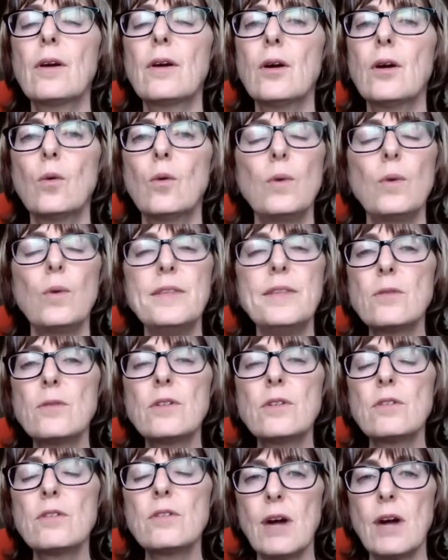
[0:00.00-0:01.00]
We don't
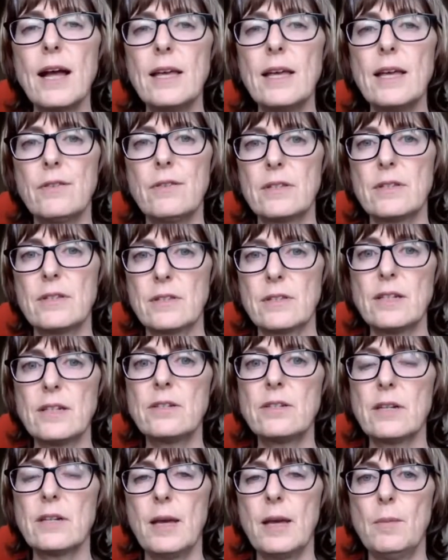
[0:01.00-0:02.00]
arrive at
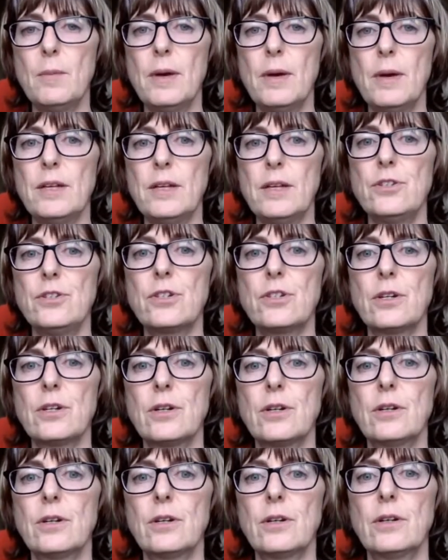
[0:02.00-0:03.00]
such an image,
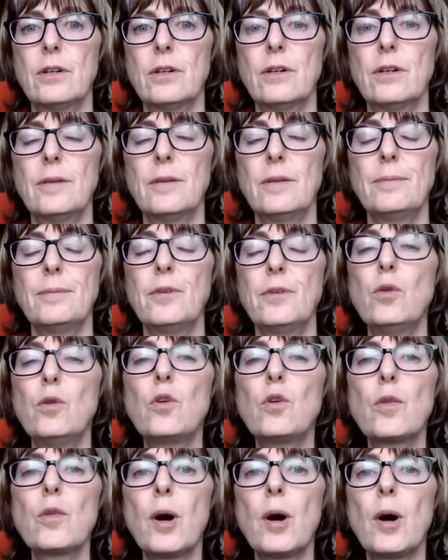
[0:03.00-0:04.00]

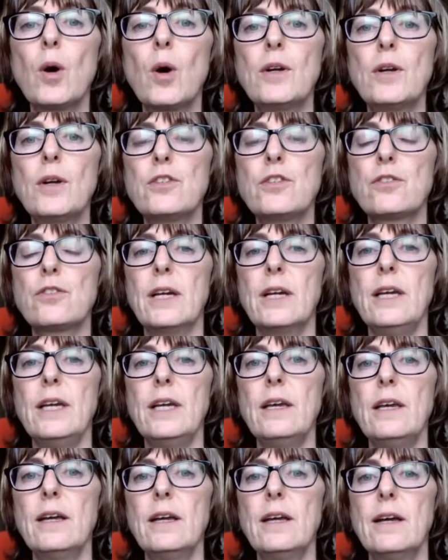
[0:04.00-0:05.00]
nor the poetry
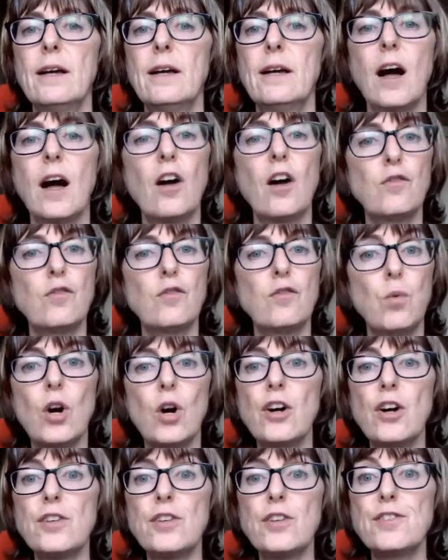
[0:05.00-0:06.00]
of
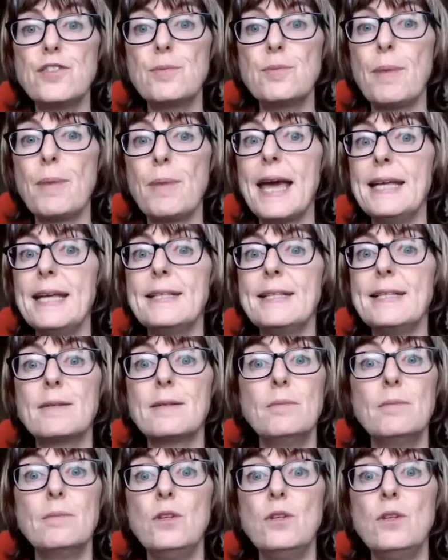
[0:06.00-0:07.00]
words, paint,
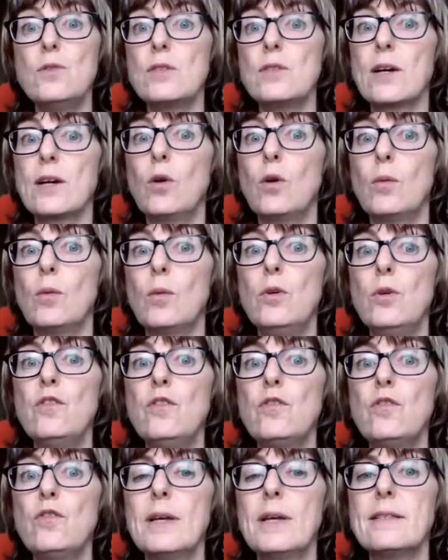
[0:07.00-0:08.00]
music, or
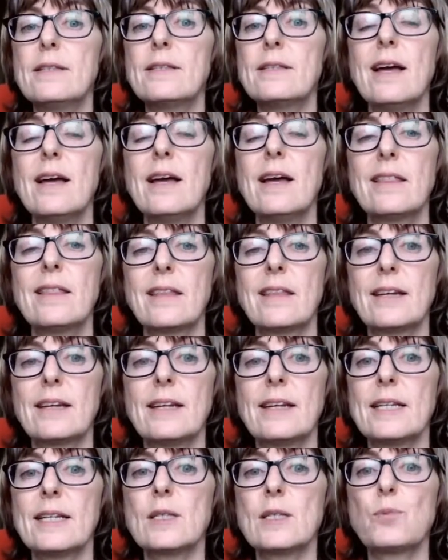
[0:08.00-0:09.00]
movement that
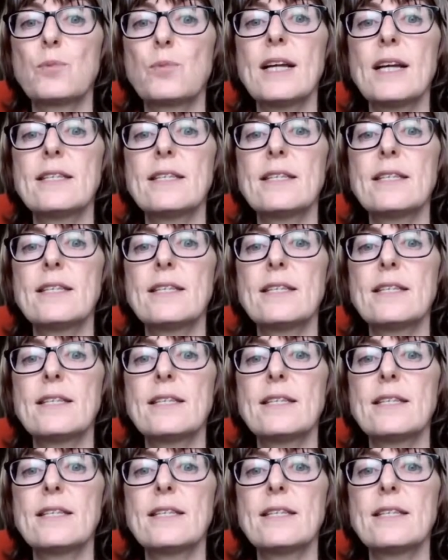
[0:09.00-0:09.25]
can express